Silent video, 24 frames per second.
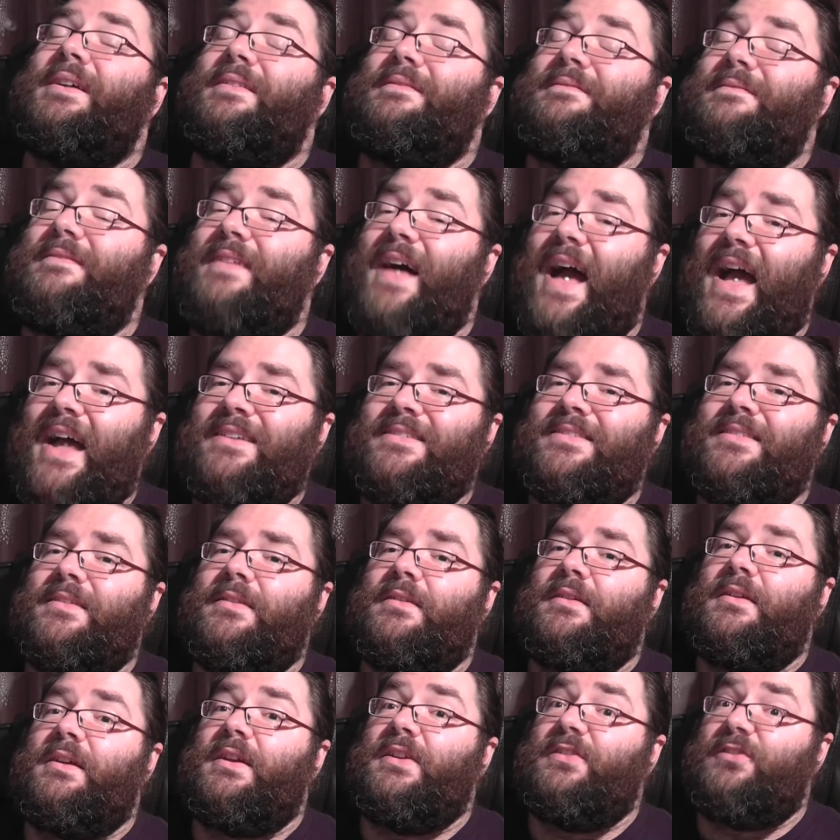That
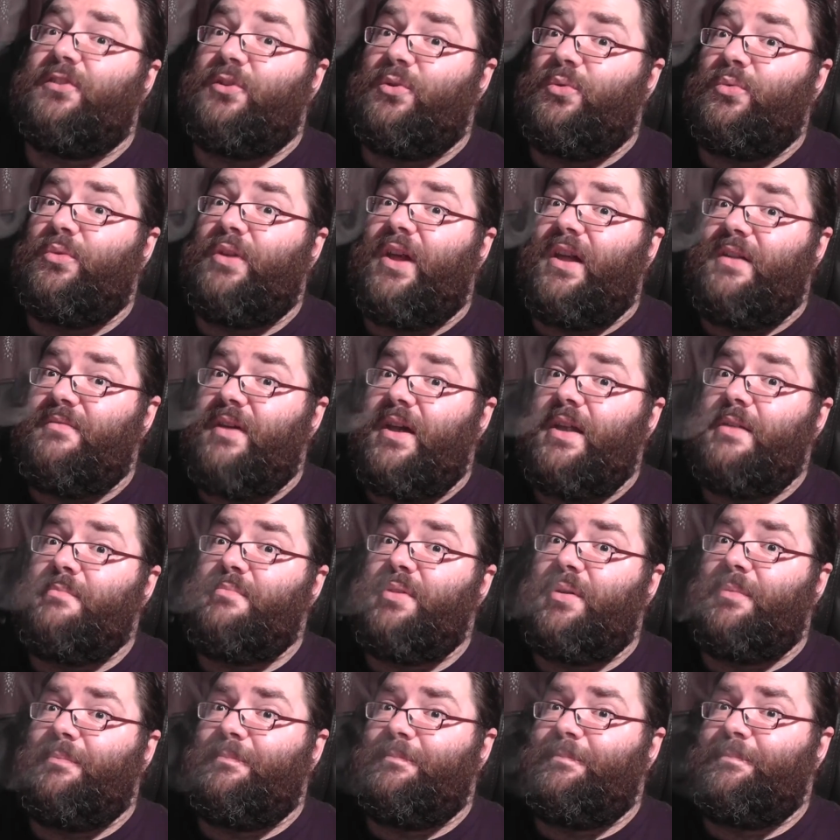is an all-day
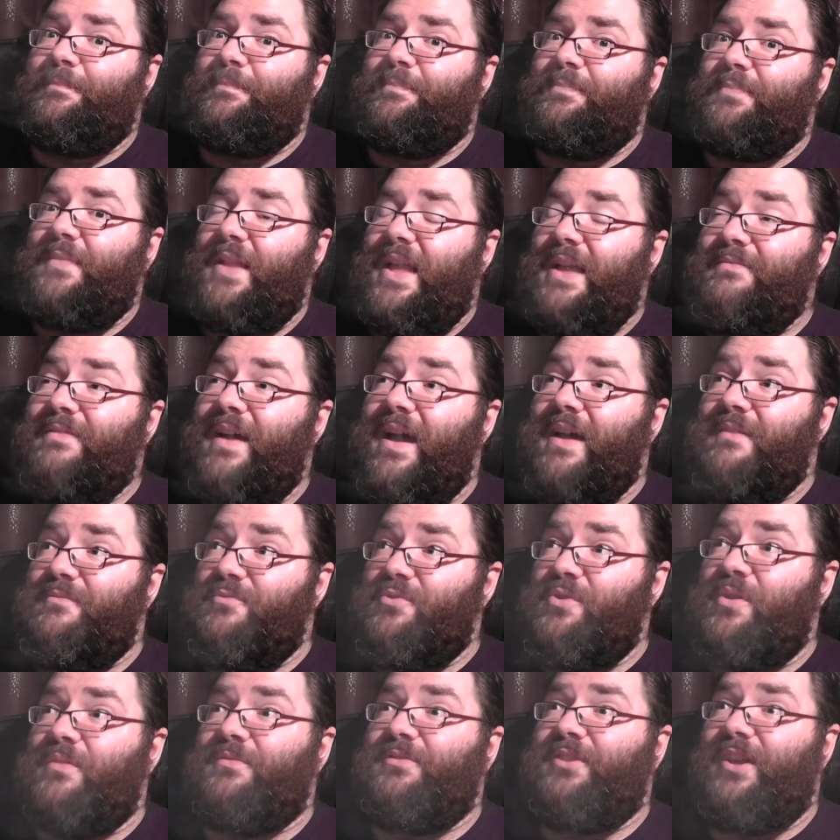vape, if
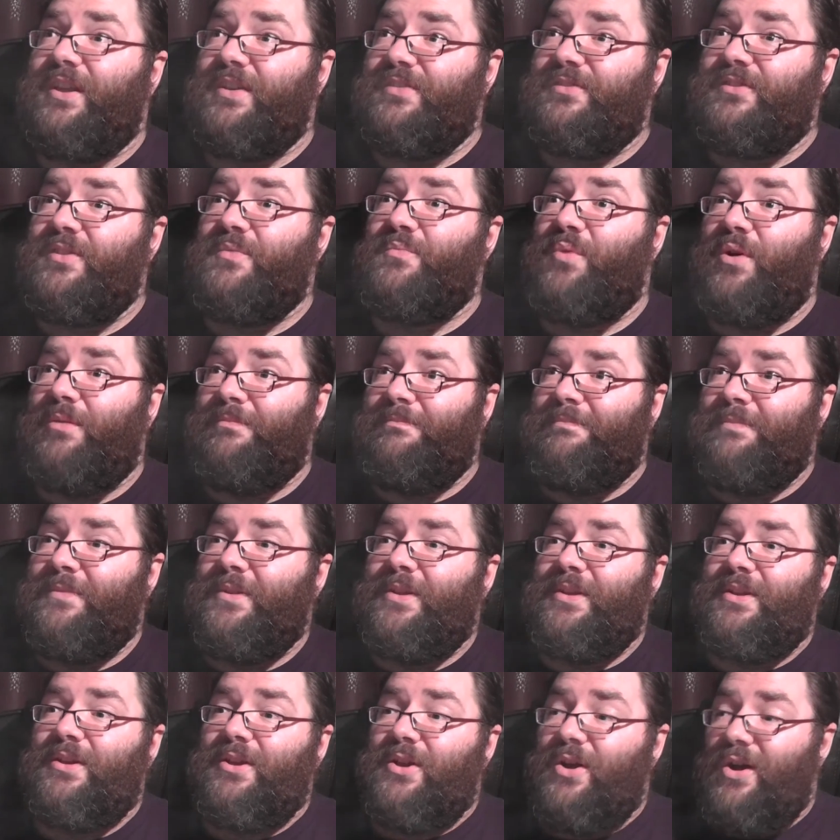ever I've tasted one.
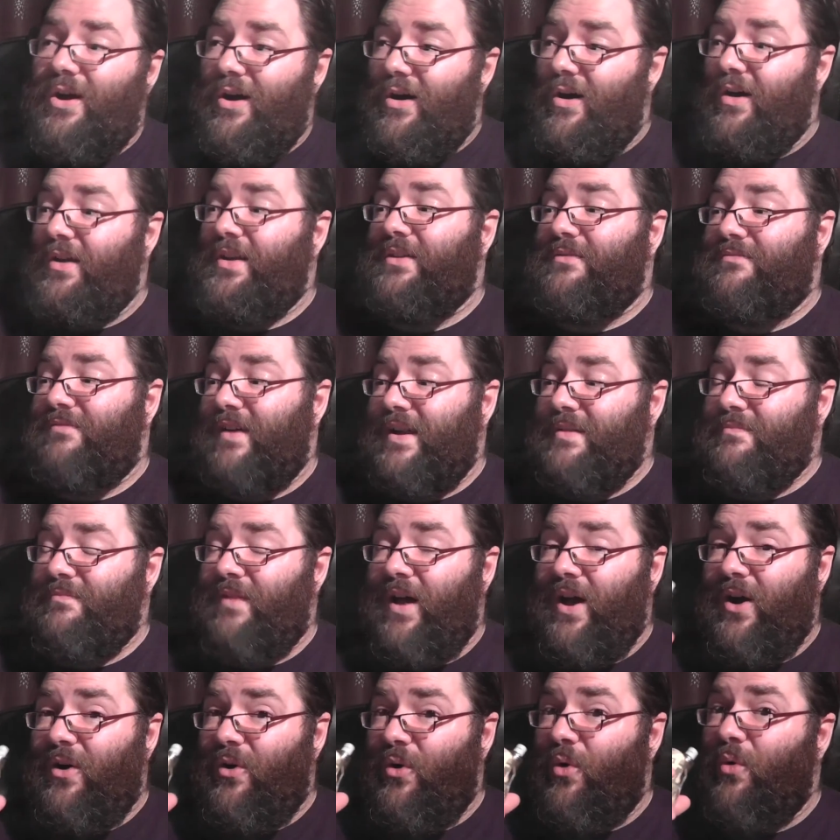I could vape
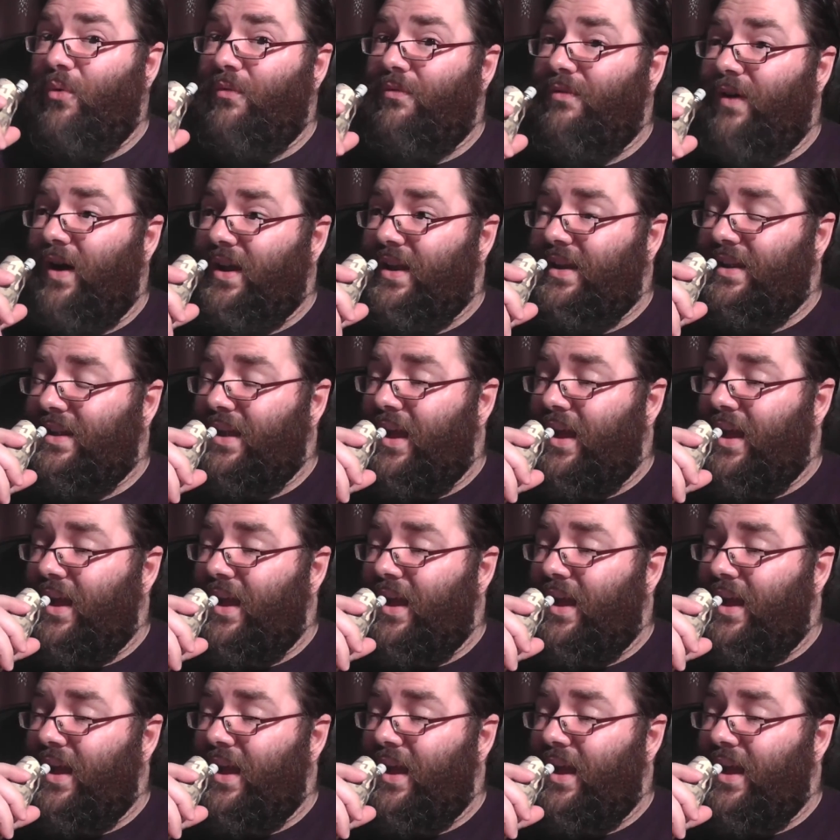that all fucking